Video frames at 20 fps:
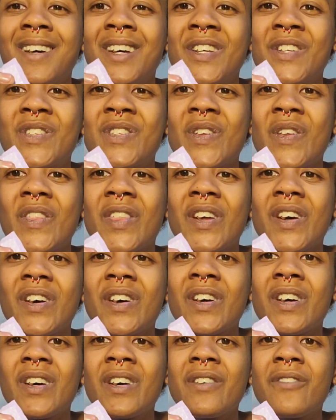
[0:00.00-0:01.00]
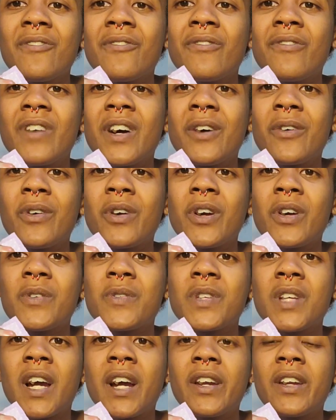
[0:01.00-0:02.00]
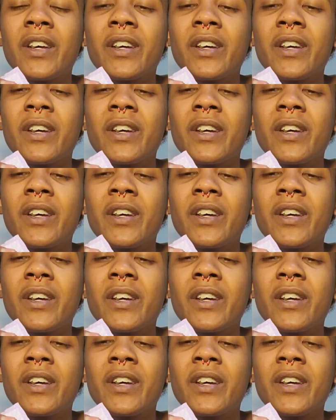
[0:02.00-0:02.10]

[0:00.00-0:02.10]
so the Velcro's kind